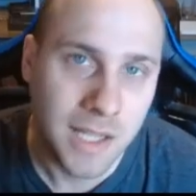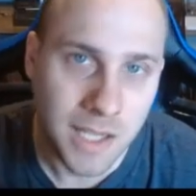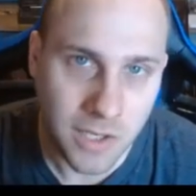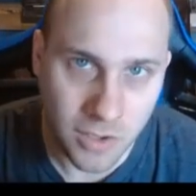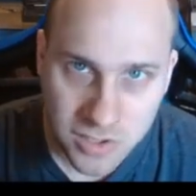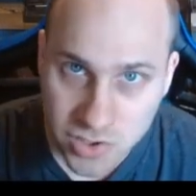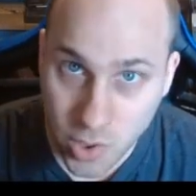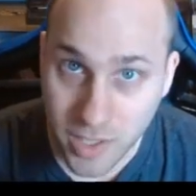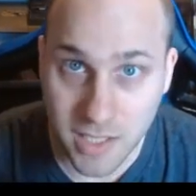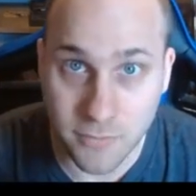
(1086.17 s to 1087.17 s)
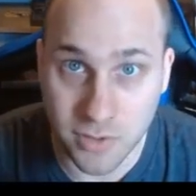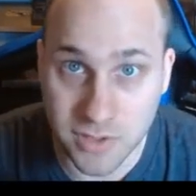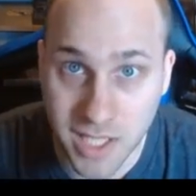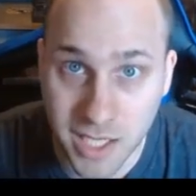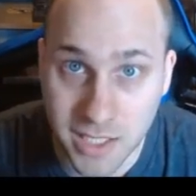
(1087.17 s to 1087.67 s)
And also at level
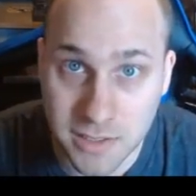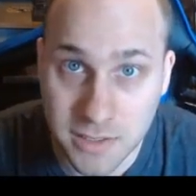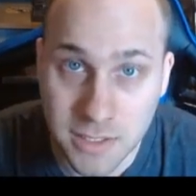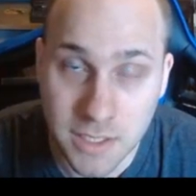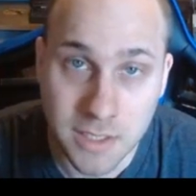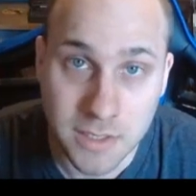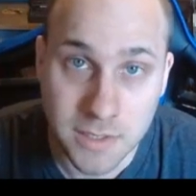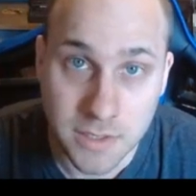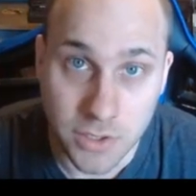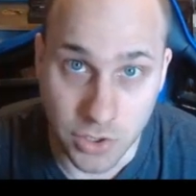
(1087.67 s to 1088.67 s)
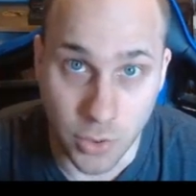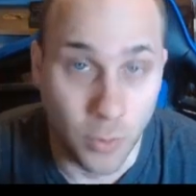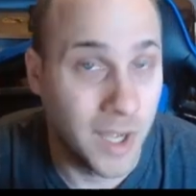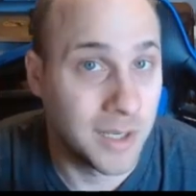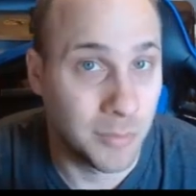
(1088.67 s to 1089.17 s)
9, you
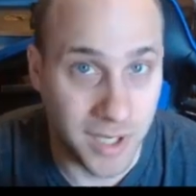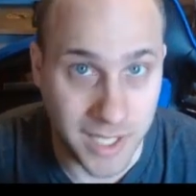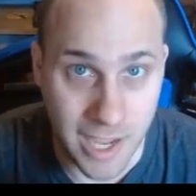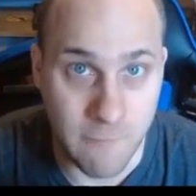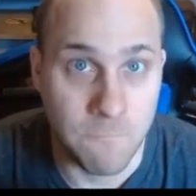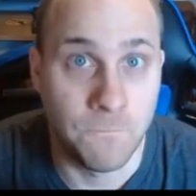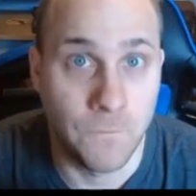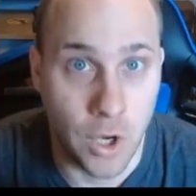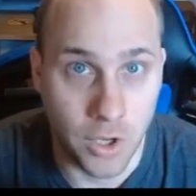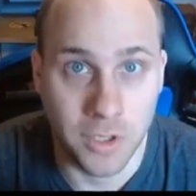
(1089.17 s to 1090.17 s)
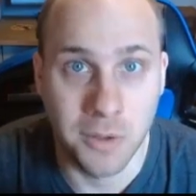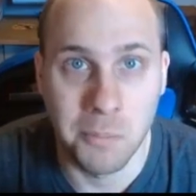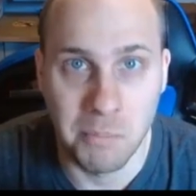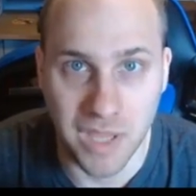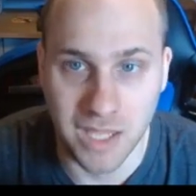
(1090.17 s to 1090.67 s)
want to bring out fun,
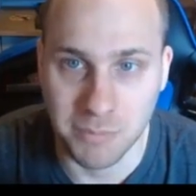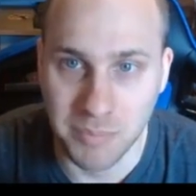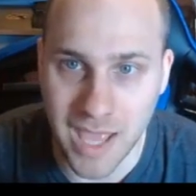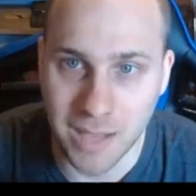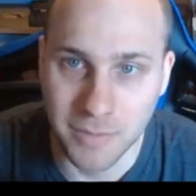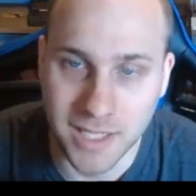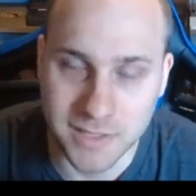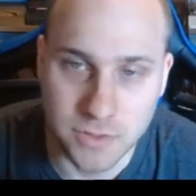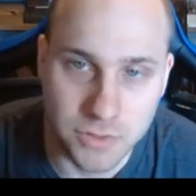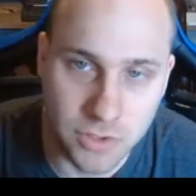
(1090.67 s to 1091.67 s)
big, bad monsters.